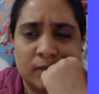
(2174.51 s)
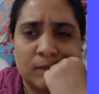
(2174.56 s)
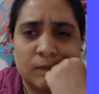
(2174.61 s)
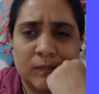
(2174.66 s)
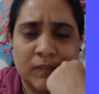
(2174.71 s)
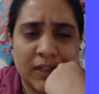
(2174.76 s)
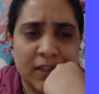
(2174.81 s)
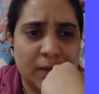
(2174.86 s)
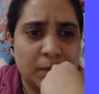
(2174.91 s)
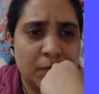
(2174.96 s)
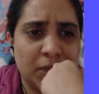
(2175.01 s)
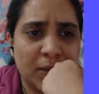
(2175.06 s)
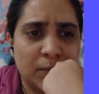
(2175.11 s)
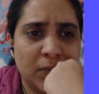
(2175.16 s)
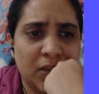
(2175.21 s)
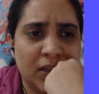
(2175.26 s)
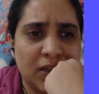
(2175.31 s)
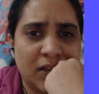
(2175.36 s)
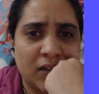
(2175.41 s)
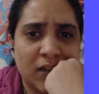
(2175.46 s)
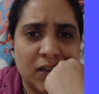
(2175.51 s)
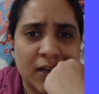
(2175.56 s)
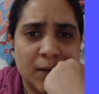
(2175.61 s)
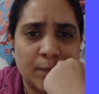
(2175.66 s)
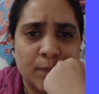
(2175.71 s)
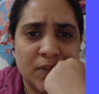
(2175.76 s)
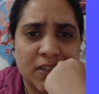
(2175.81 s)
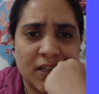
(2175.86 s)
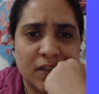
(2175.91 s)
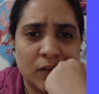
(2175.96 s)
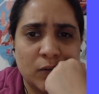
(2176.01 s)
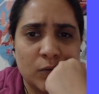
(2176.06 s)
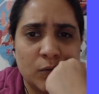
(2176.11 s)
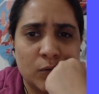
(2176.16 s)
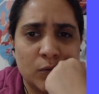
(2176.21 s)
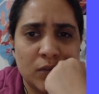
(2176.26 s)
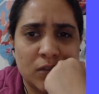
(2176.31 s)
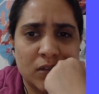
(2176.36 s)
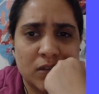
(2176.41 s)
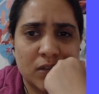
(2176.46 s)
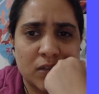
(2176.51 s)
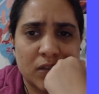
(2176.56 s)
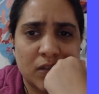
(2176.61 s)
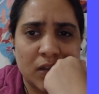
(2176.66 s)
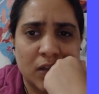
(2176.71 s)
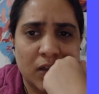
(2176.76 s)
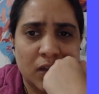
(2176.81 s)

like maybe it comes and goes.